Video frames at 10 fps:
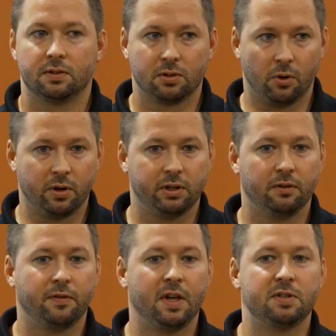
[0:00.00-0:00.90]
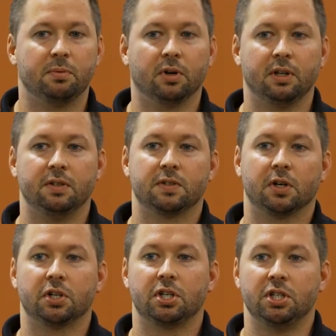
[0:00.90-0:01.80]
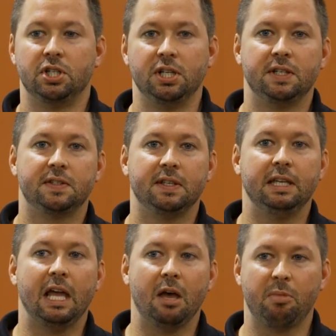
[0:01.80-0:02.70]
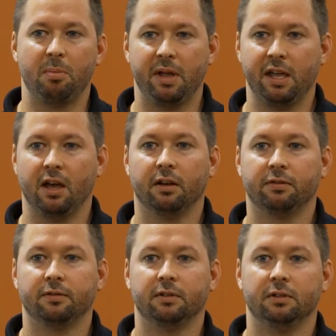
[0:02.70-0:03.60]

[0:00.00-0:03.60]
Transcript: Just go on your Facebook and search GCMAF,